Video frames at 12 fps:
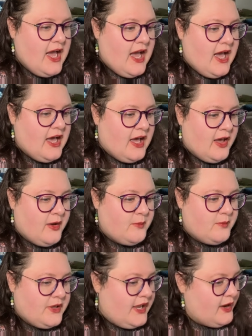
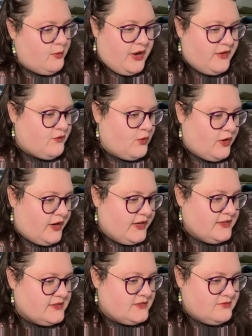Um, can't wait for
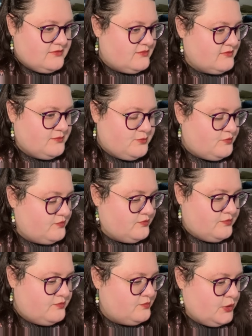it.
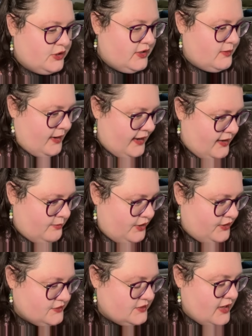Put it in my
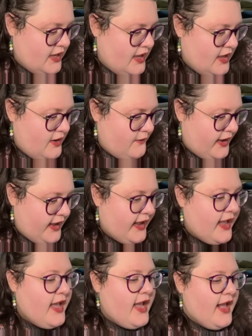eyeballs. Okay.
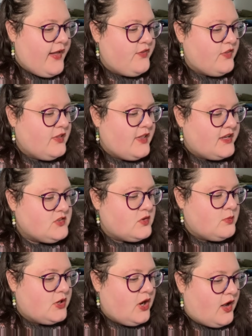And then the last
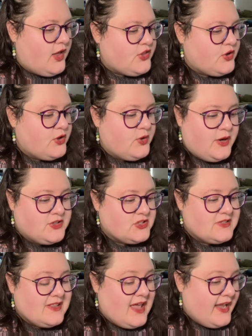from an author who I
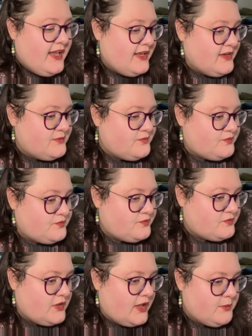just like,
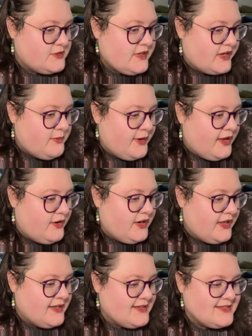that I'm excited about,
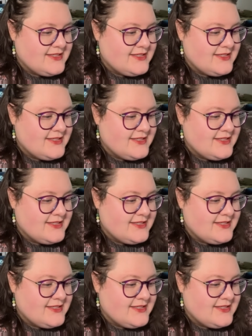is